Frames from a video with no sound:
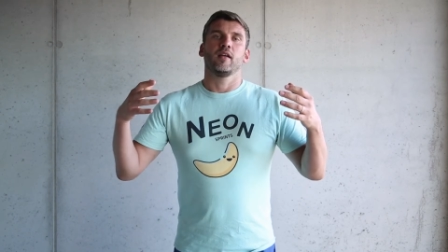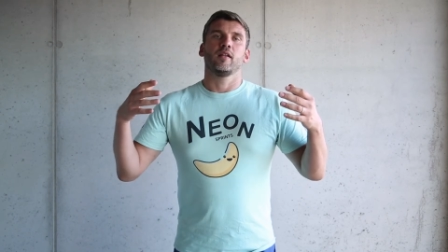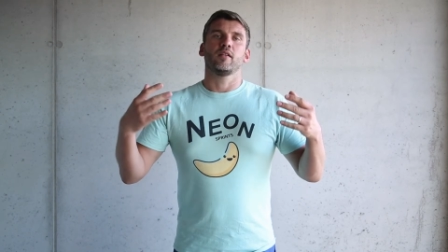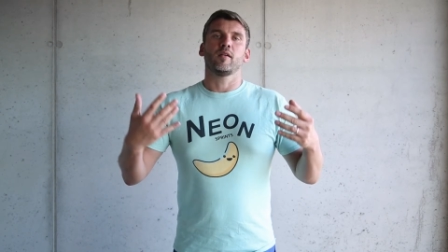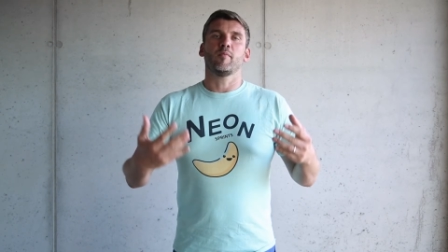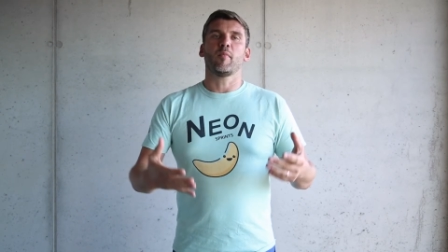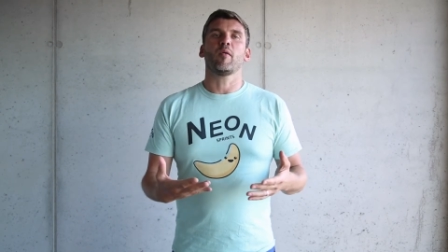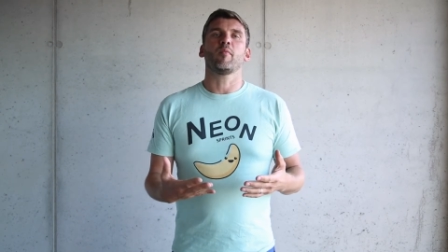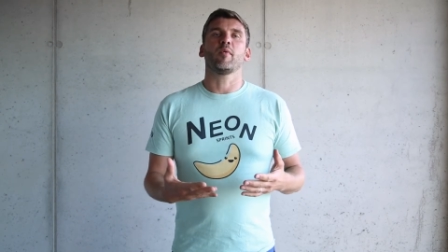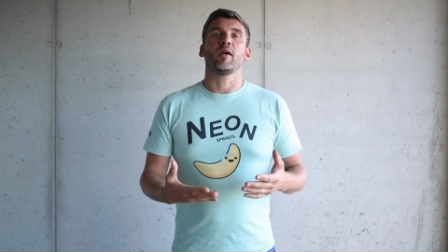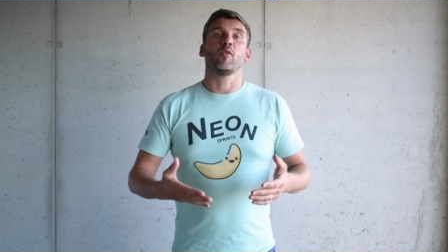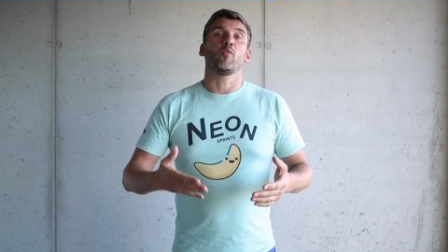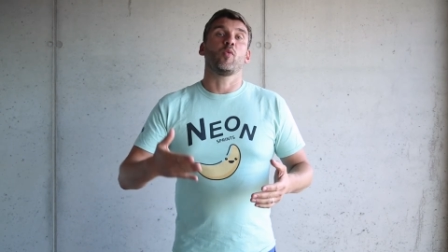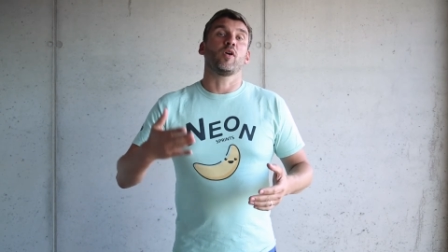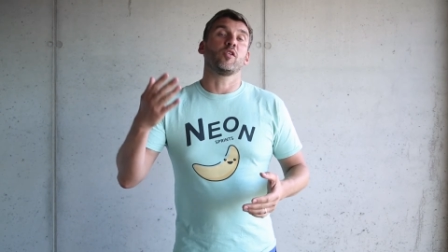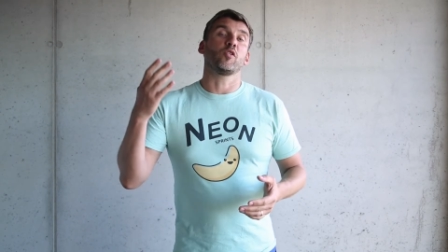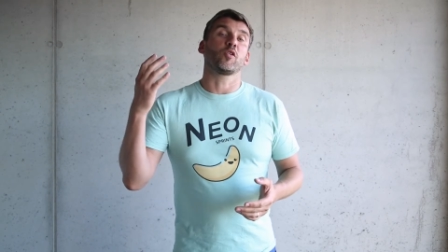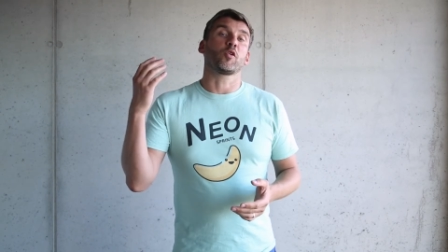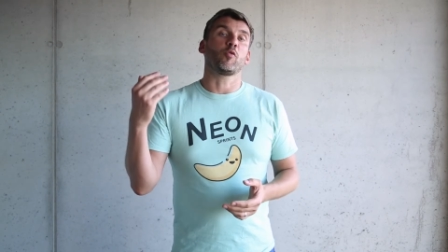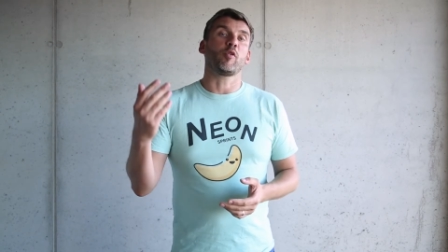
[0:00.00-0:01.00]
The moment
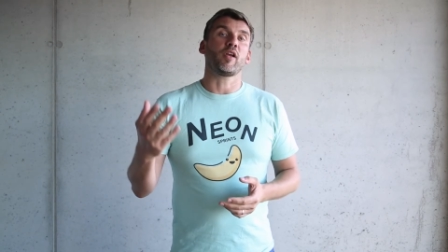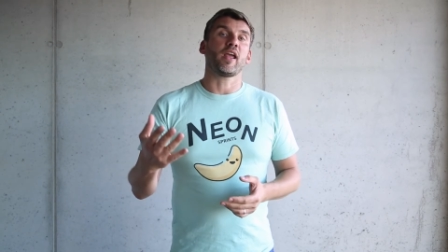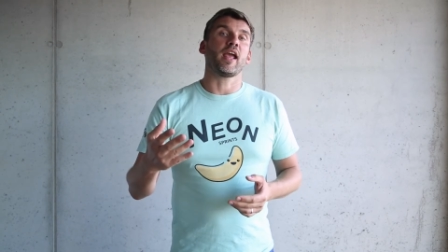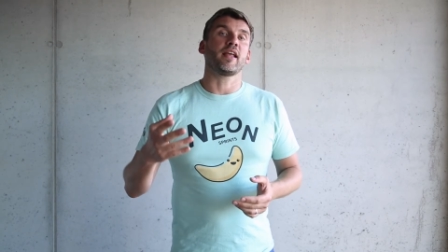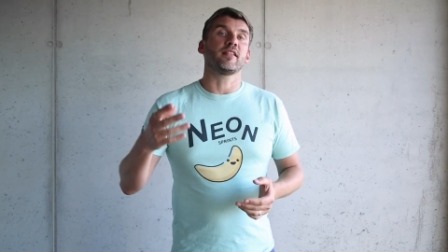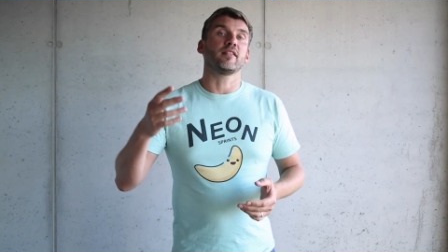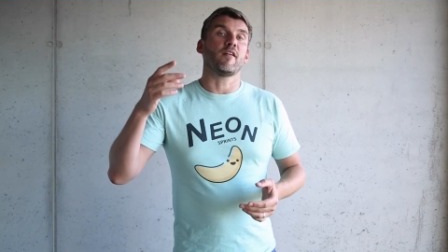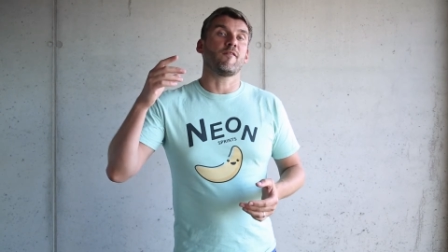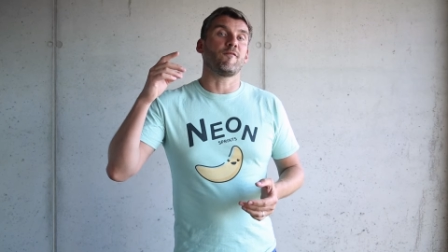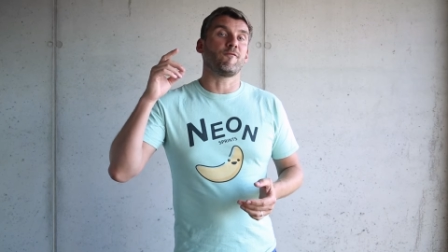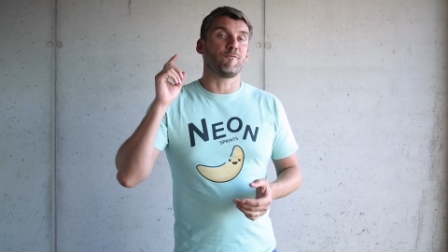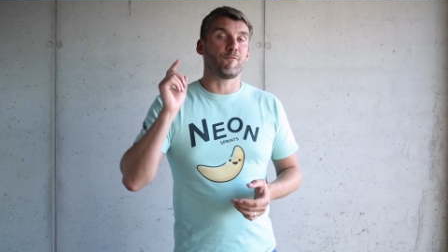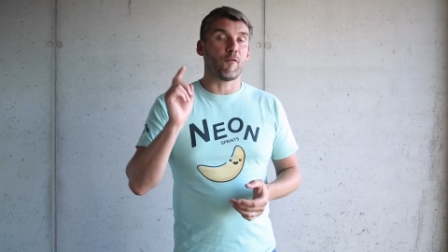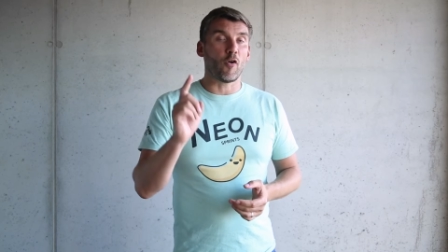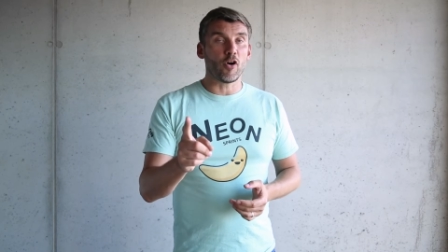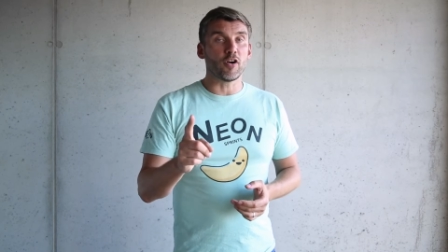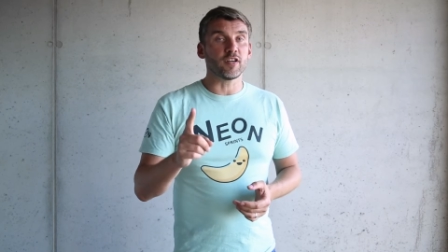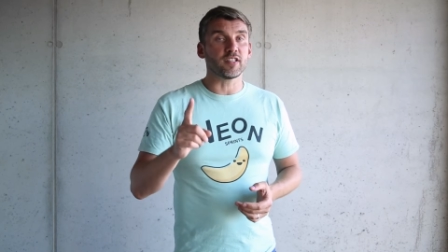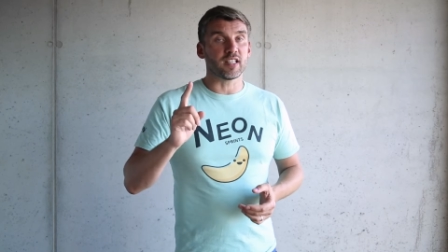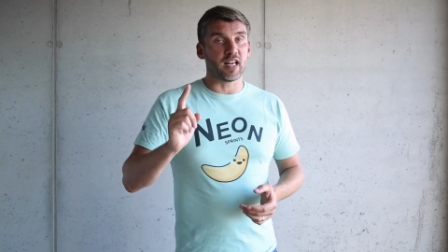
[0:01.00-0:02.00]
when you create the
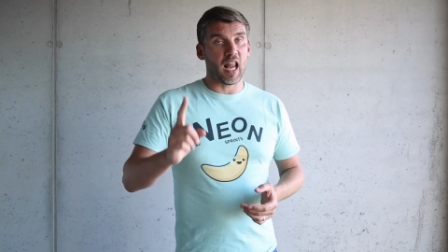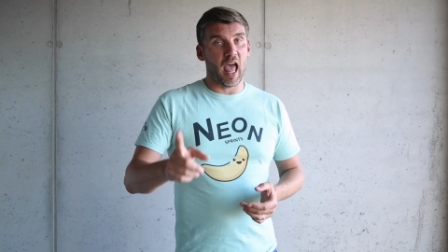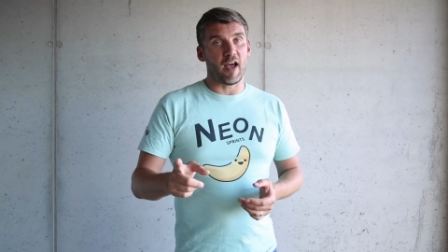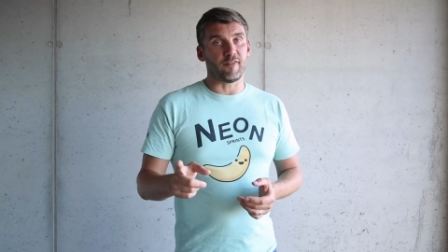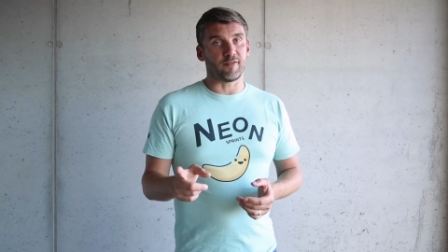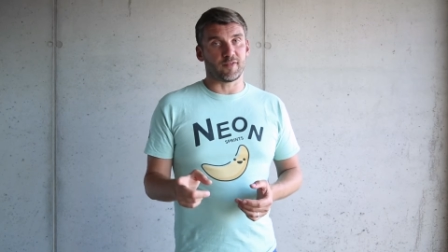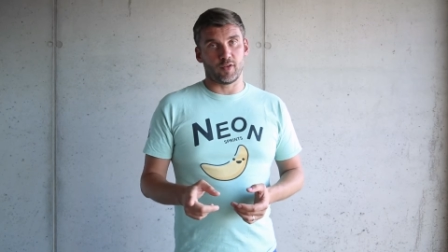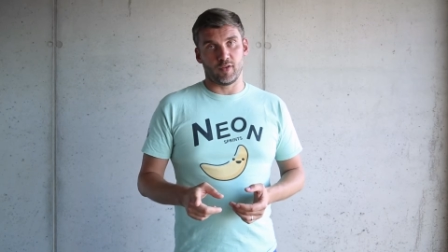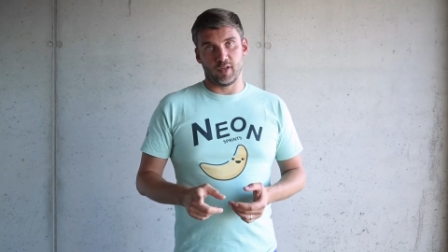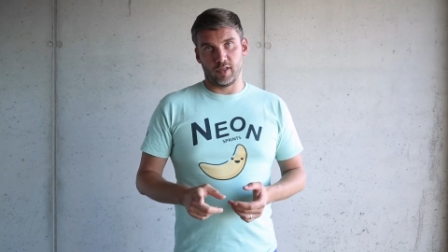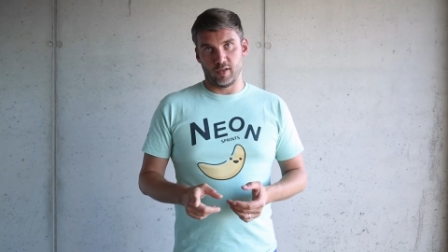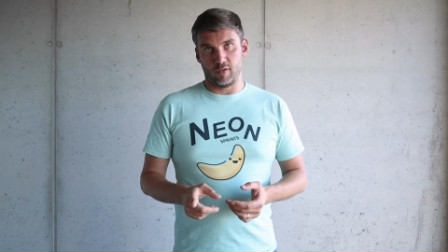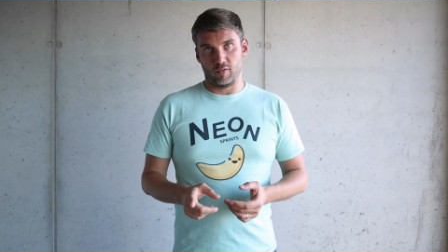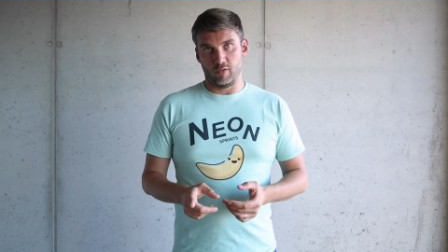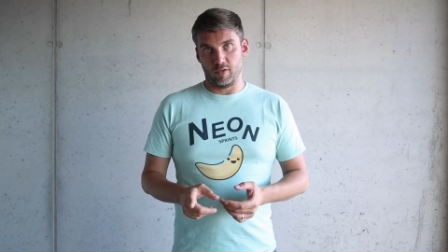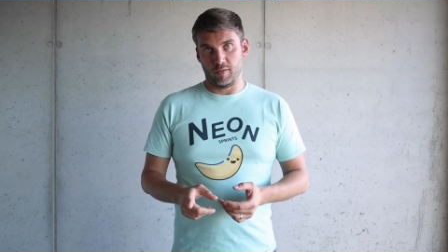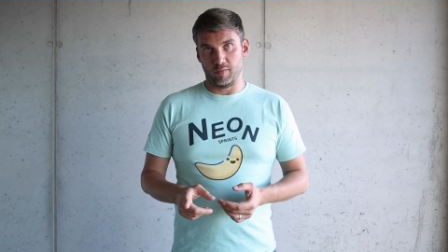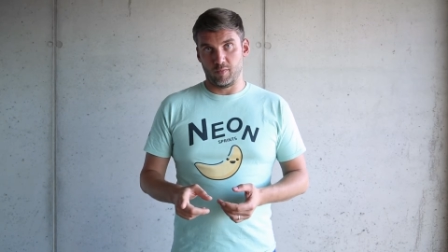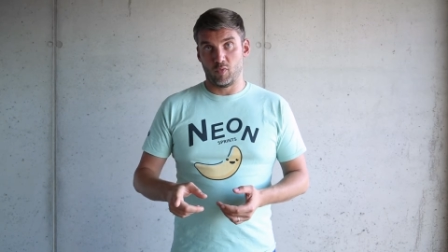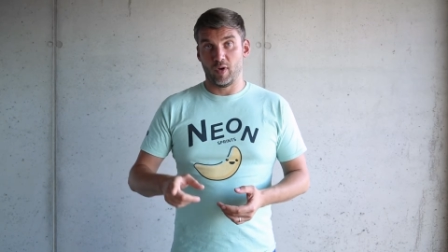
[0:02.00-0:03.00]
first laughter in the
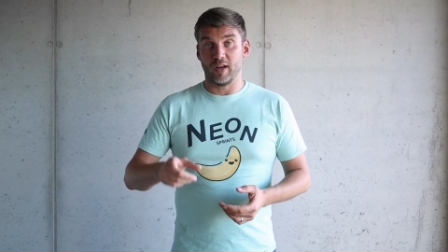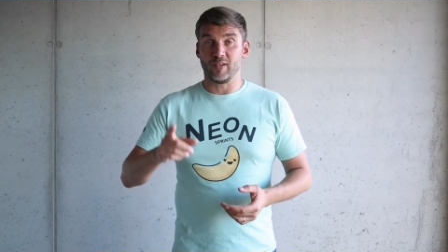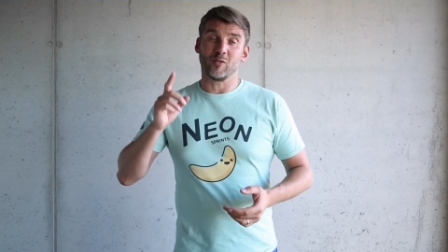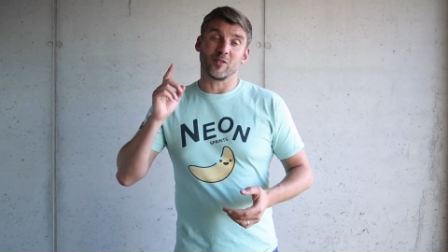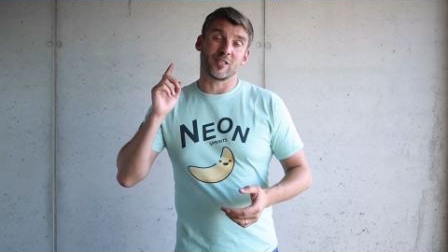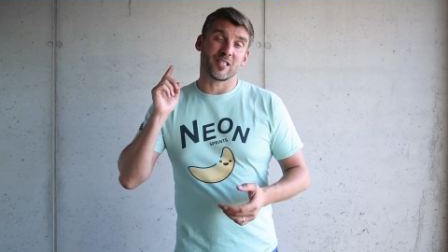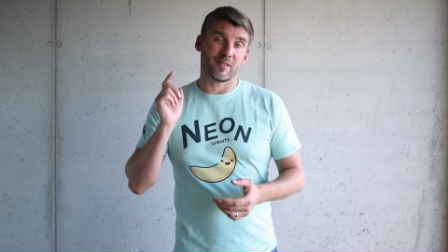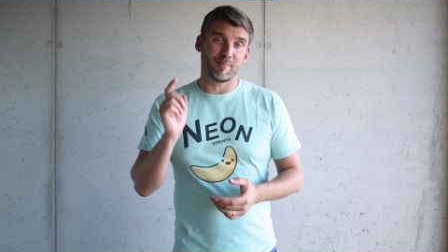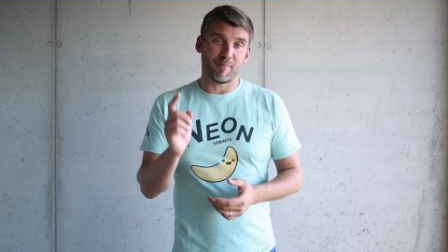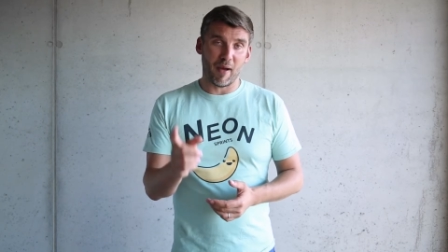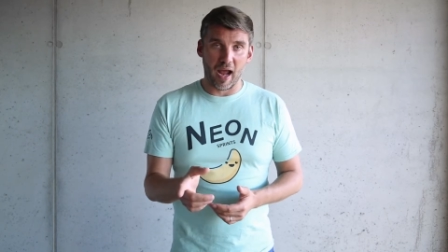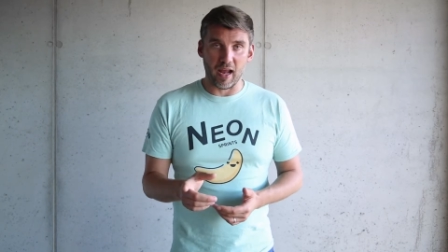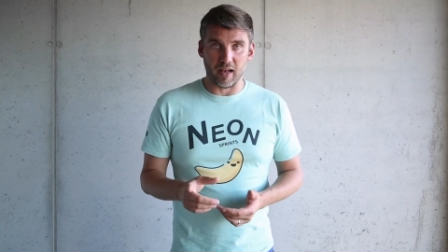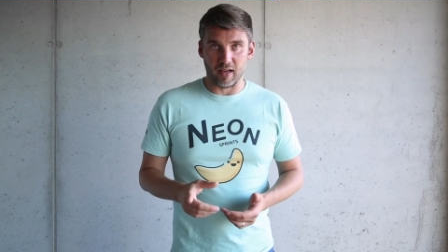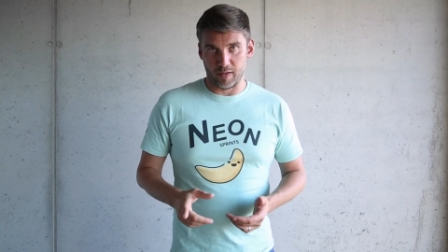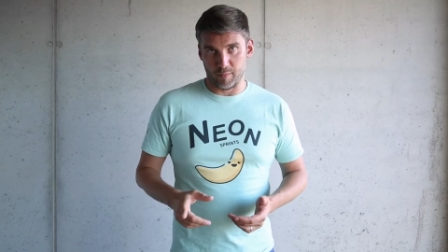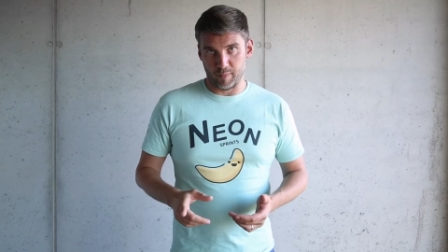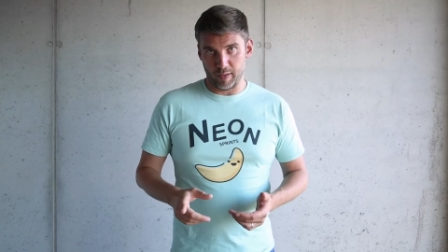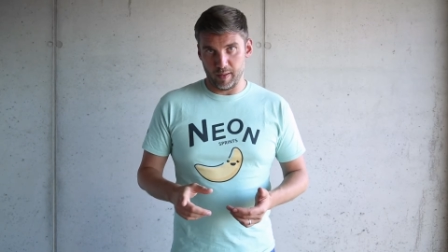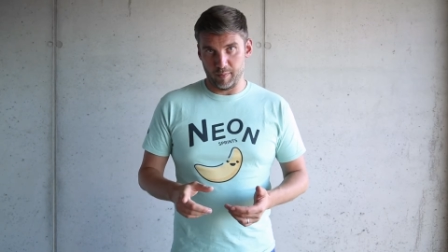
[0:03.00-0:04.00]
room, when you smile
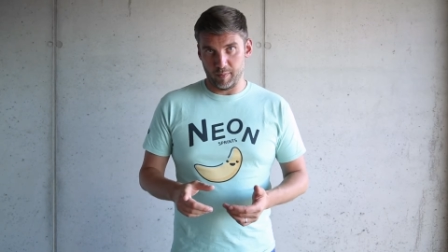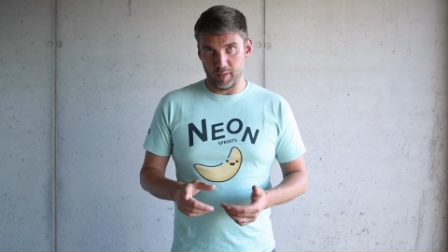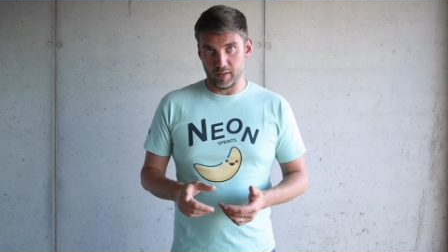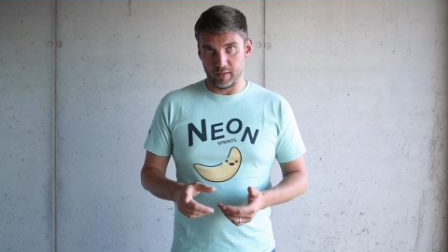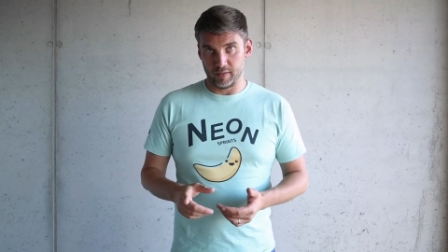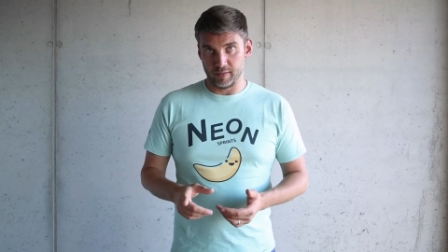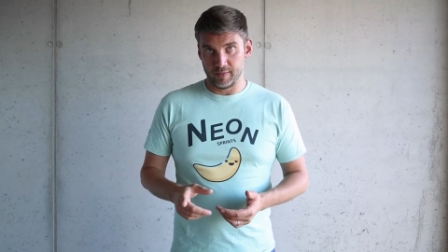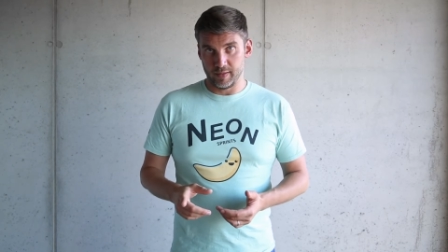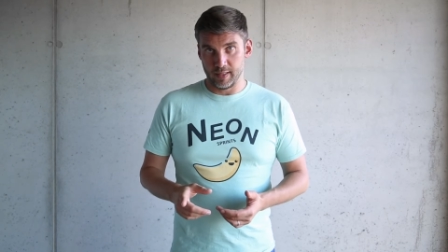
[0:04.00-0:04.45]
at people,